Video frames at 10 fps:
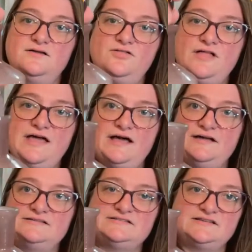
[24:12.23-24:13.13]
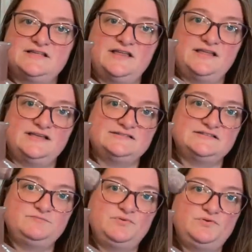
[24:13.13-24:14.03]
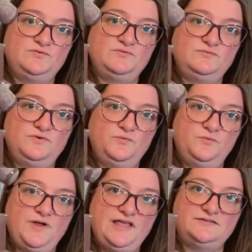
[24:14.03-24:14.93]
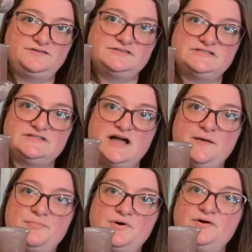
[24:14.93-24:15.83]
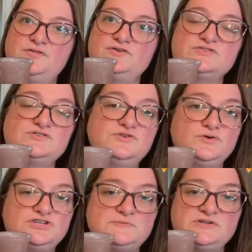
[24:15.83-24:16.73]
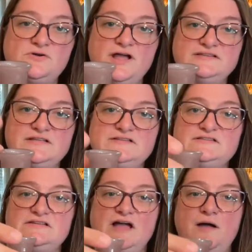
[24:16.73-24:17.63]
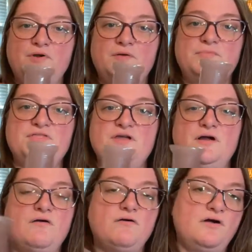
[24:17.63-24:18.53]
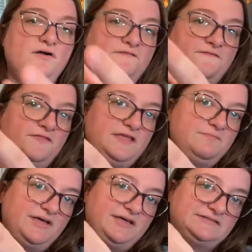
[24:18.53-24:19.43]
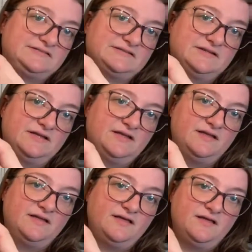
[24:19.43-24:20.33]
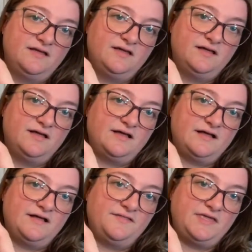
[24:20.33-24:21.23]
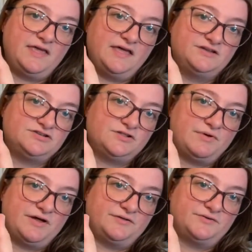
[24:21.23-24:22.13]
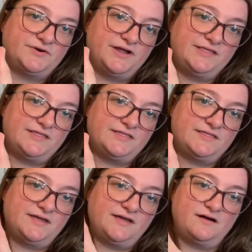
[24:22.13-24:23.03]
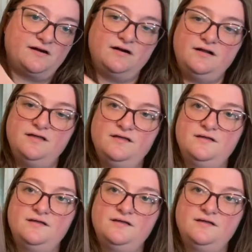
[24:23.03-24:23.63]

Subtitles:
glass, and it has this great little stopper. There's no chips or cracks on the stopper, but there are flea bites on the edge of the bottle right there.